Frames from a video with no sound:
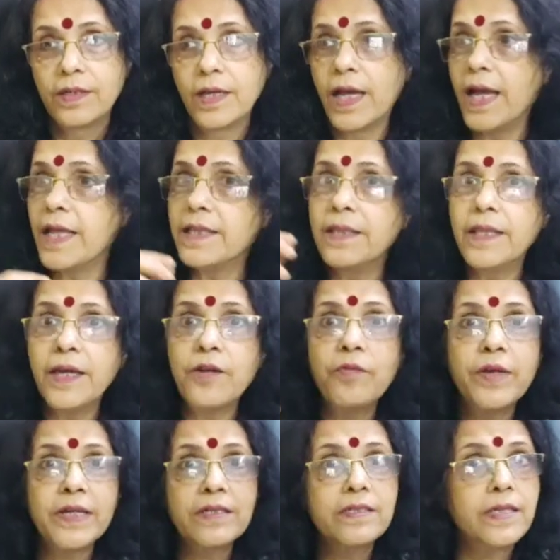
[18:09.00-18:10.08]
And there
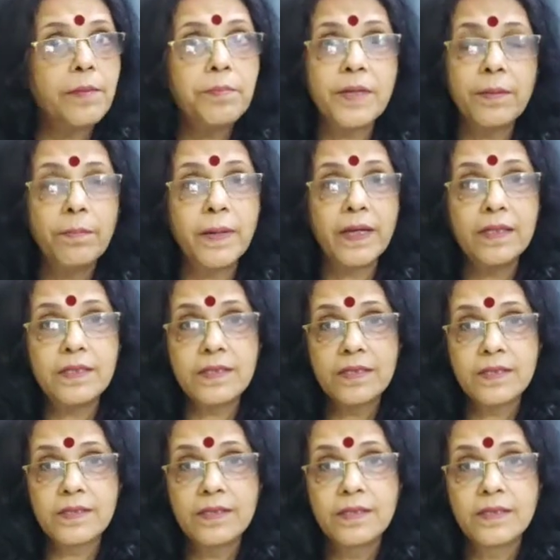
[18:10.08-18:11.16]
were some
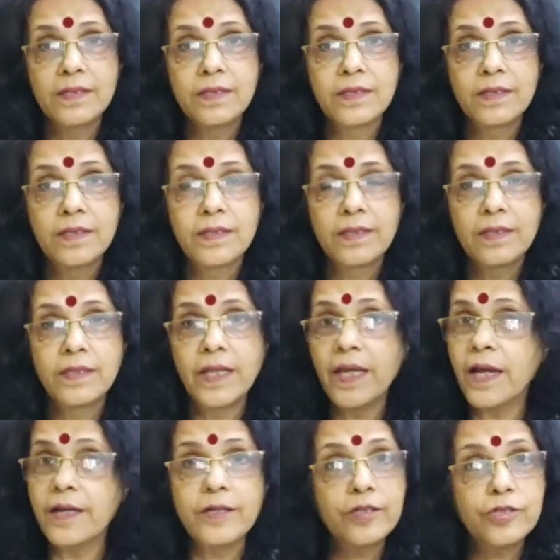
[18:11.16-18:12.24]
rebels. They
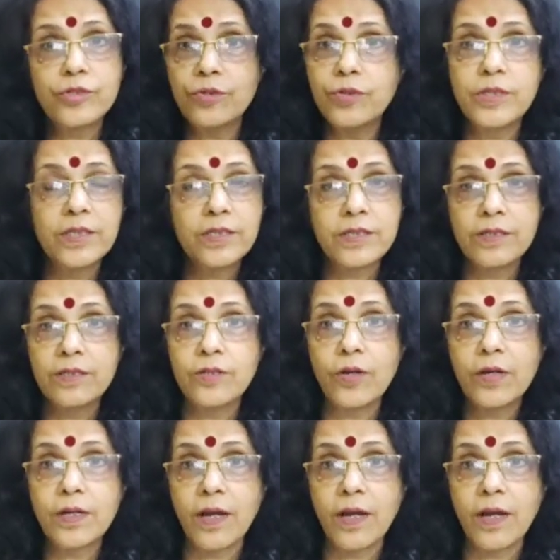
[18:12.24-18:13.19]
understood this is not